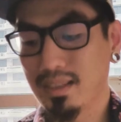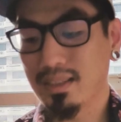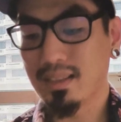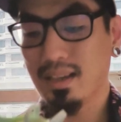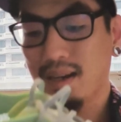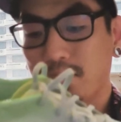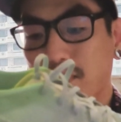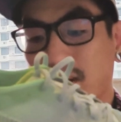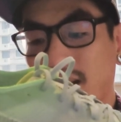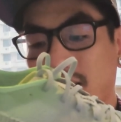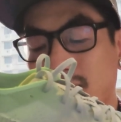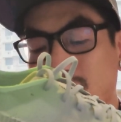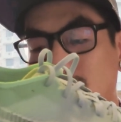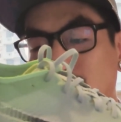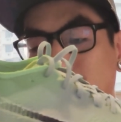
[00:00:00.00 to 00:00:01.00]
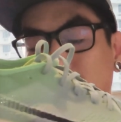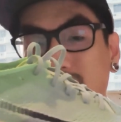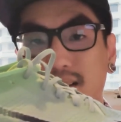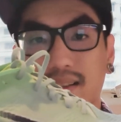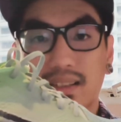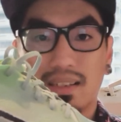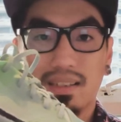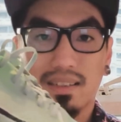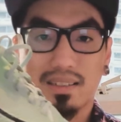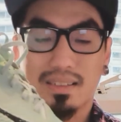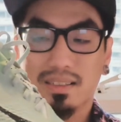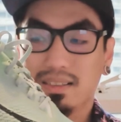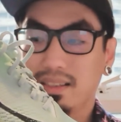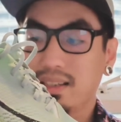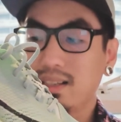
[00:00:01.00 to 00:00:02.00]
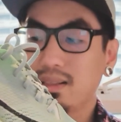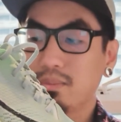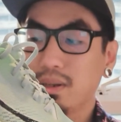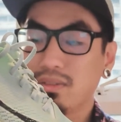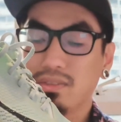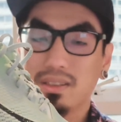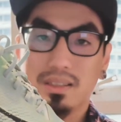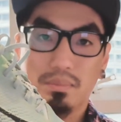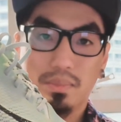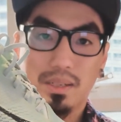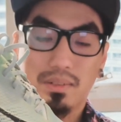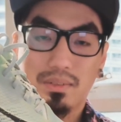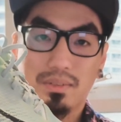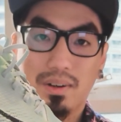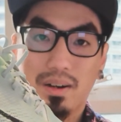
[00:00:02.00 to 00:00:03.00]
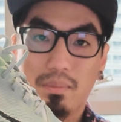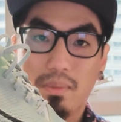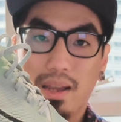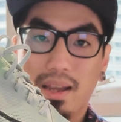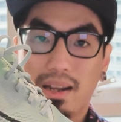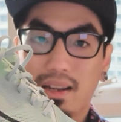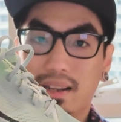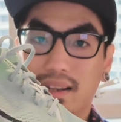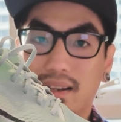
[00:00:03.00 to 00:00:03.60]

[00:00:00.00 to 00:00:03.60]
They did that by moving the heel bevel a bit far back,